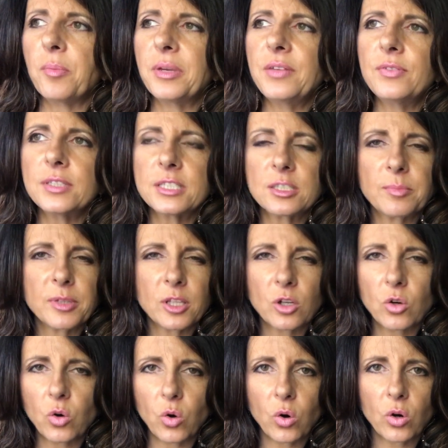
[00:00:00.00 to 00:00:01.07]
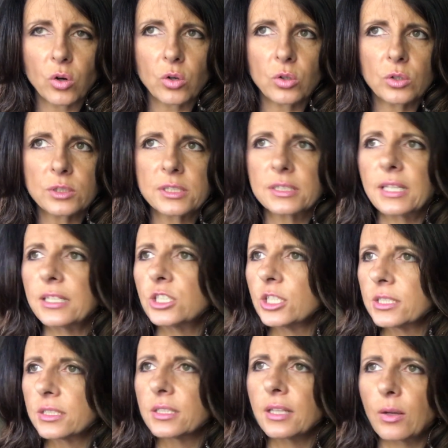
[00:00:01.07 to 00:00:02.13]
even some of the corals. They
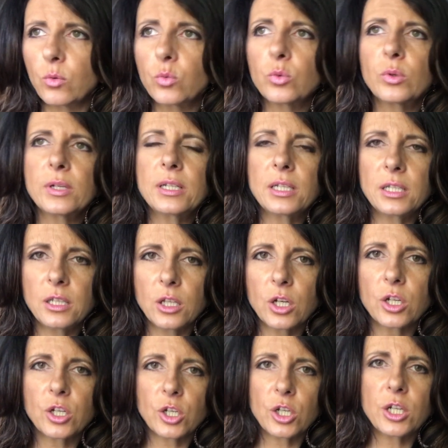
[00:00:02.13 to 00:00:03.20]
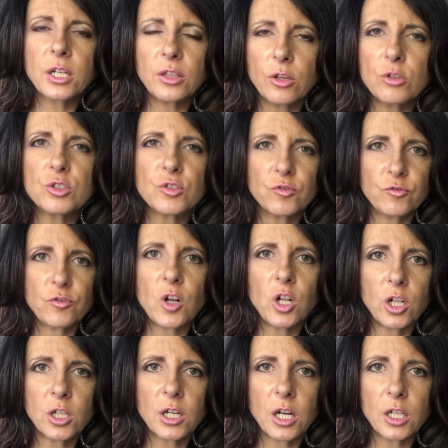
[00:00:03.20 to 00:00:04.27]
really look good in those
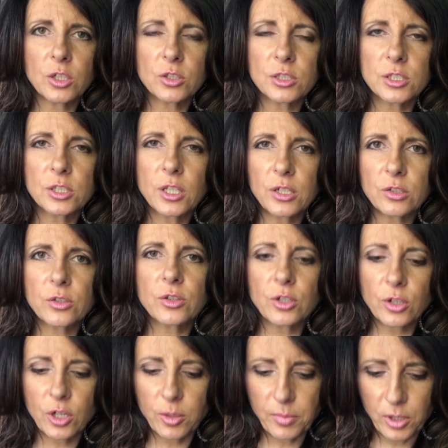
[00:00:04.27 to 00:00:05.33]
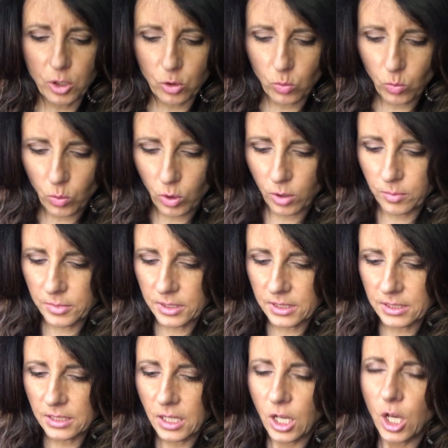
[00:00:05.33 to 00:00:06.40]
fall colors. They're going to be your warms.